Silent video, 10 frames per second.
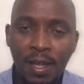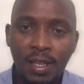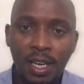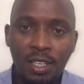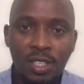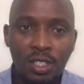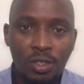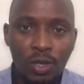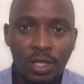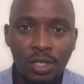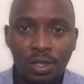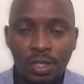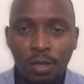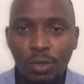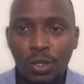The incidence rate
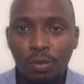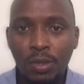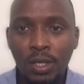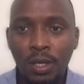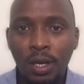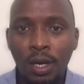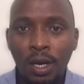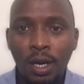seems to be